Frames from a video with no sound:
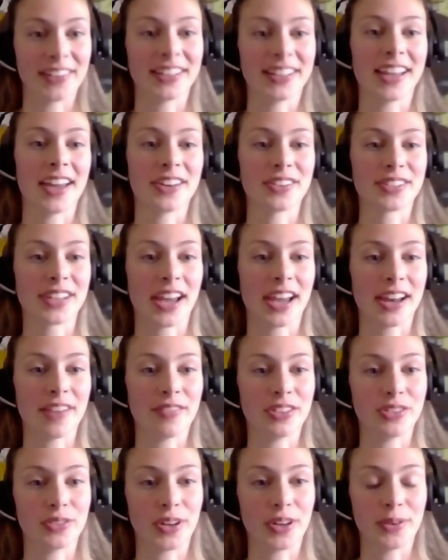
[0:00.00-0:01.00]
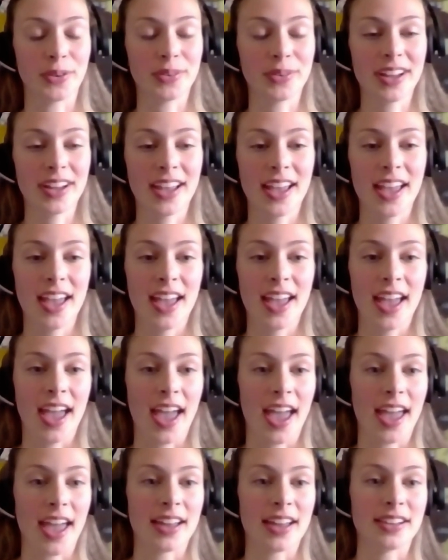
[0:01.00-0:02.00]
on the underside of a drone,
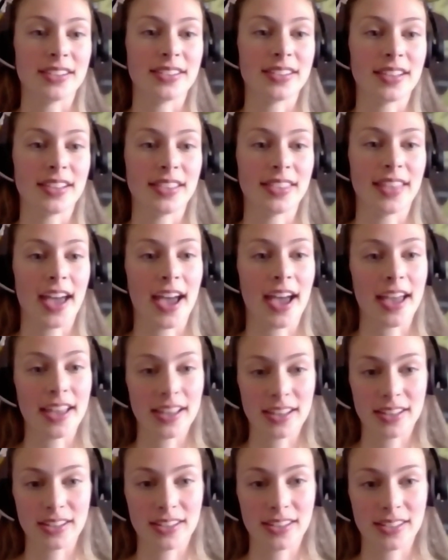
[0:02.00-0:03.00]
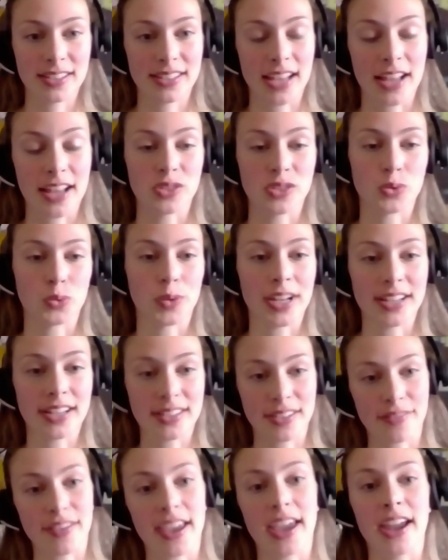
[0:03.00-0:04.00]
and that sends
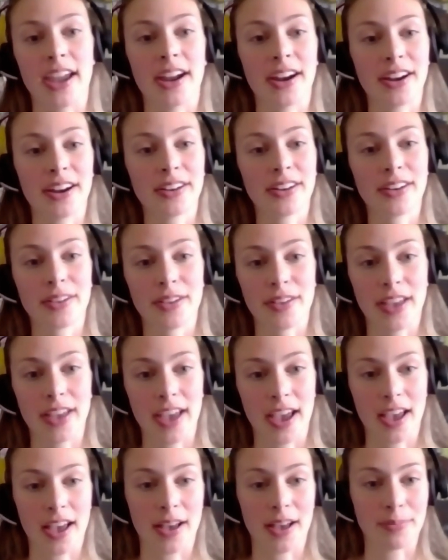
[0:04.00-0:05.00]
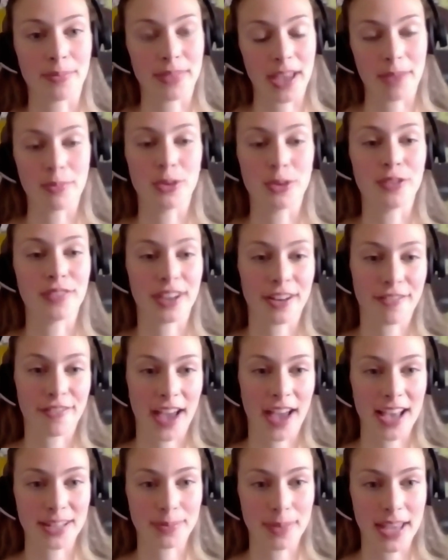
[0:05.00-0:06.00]
rings of air um, that move at a
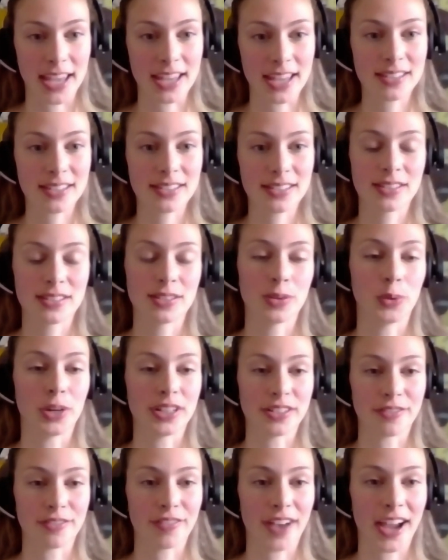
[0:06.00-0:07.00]
fast pace towards a